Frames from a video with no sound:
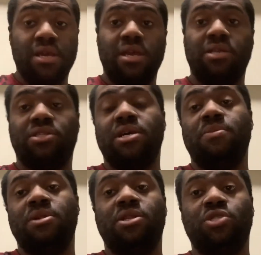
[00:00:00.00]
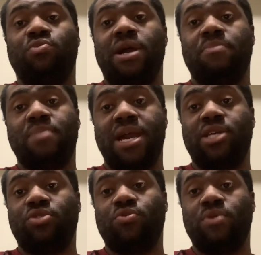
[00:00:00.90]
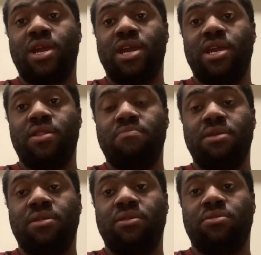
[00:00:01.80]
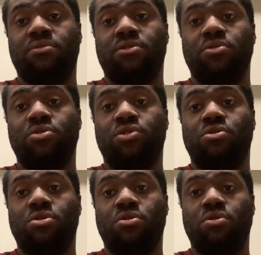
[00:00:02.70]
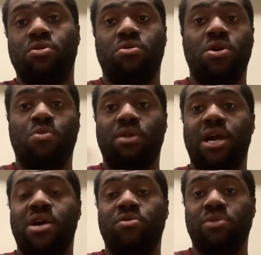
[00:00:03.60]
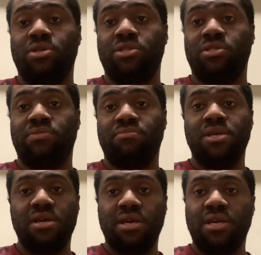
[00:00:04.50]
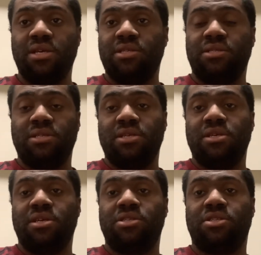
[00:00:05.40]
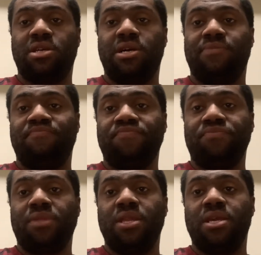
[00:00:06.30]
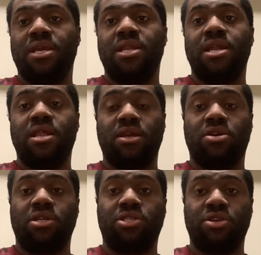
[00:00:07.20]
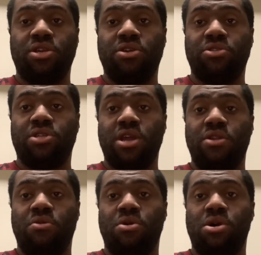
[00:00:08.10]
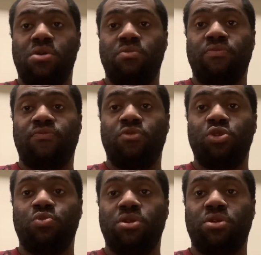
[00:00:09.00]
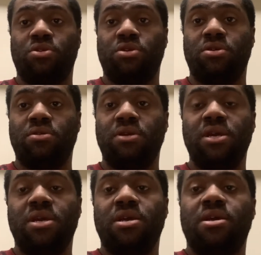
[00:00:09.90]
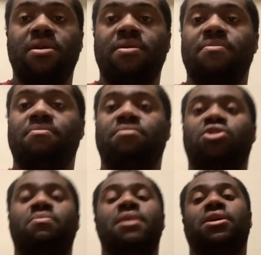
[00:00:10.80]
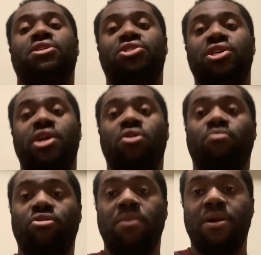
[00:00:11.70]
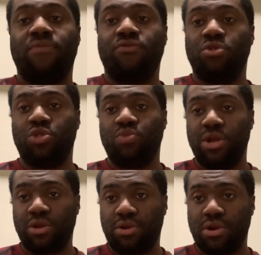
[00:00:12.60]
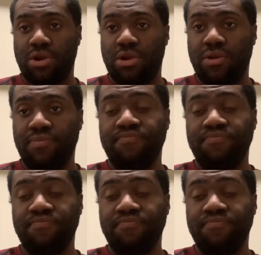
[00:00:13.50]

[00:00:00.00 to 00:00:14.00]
and stuff. And then his wife passed away, and he told his daughter to go on around him because and stuff. And then in to years later on, Forest Whitaker, Jamarcus Django, played by Forest Whitaker,